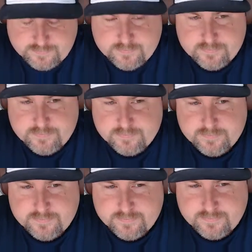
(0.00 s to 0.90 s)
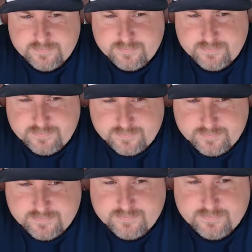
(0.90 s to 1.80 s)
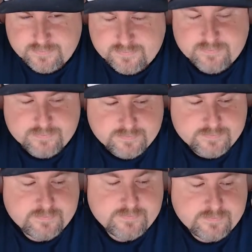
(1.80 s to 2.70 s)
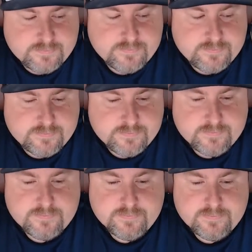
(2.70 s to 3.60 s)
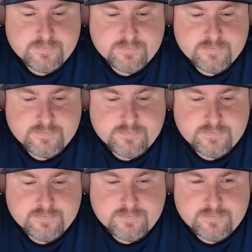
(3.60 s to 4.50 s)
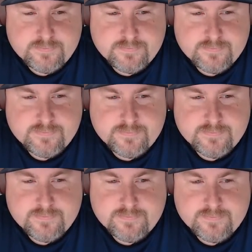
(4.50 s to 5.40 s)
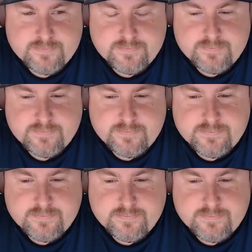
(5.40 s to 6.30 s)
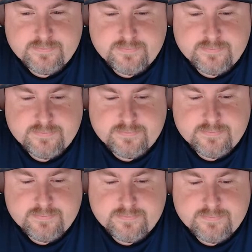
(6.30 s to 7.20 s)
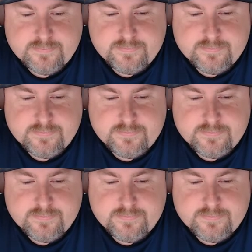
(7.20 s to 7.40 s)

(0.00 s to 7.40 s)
This person isn't speaking.